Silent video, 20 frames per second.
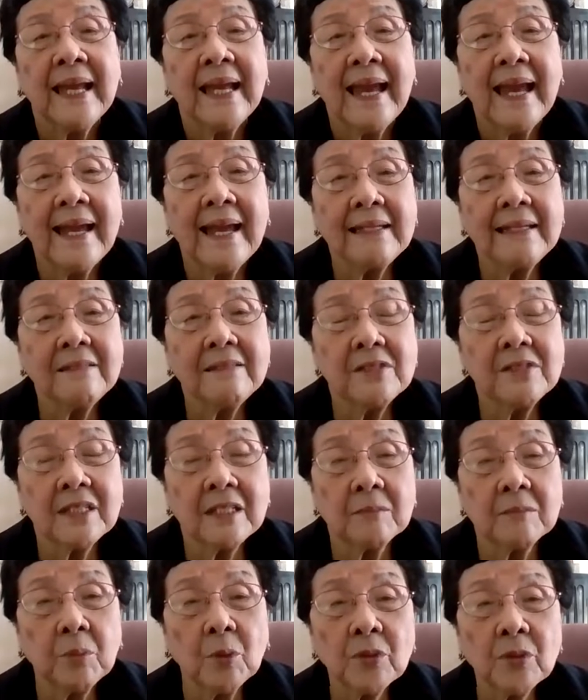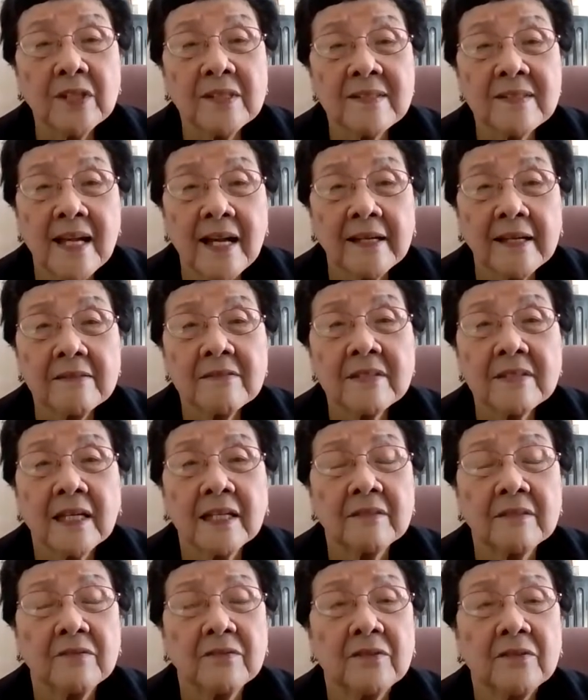And both his eyes
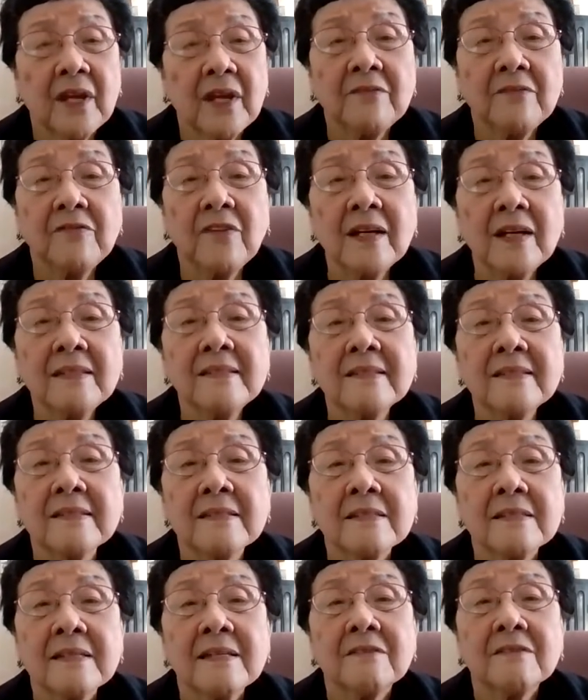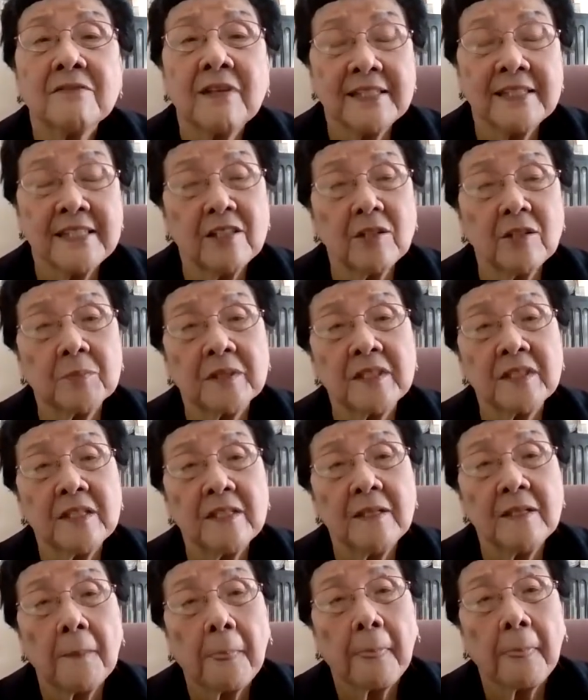had advanced retinopathy.